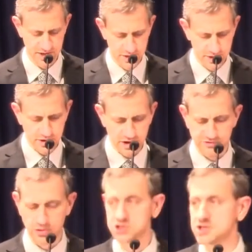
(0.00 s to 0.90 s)

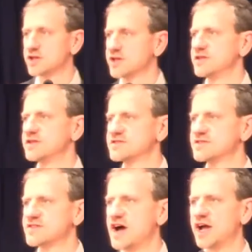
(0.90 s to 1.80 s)
Unfortunately, the
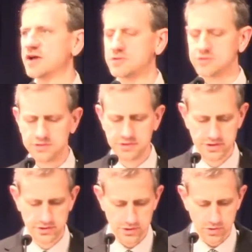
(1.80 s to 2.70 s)
societal
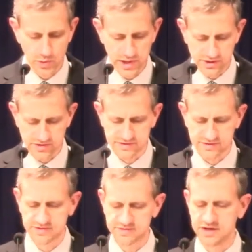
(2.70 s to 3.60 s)

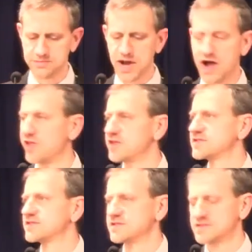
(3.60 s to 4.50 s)
weaknesses and
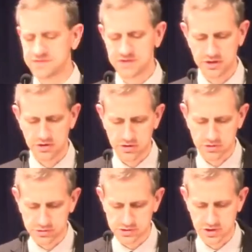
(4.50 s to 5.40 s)
imbalances in our
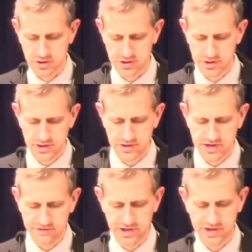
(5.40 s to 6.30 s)
culture
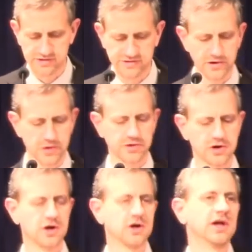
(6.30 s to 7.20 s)
have led us
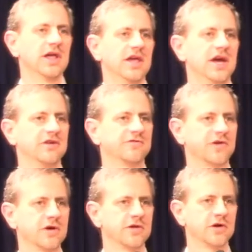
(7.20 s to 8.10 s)
further and
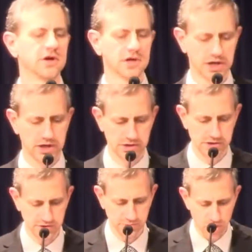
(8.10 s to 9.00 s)
further into
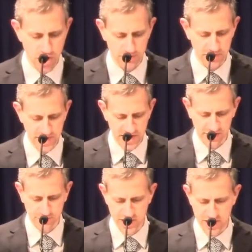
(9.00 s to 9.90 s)
the
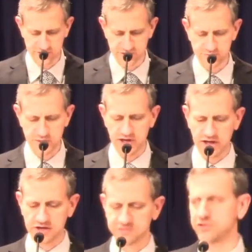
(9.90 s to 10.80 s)
problematic path of being
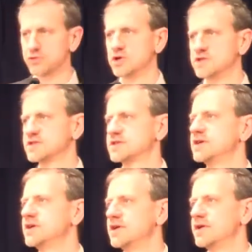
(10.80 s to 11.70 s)
influenced
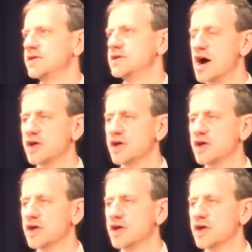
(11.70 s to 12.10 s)
not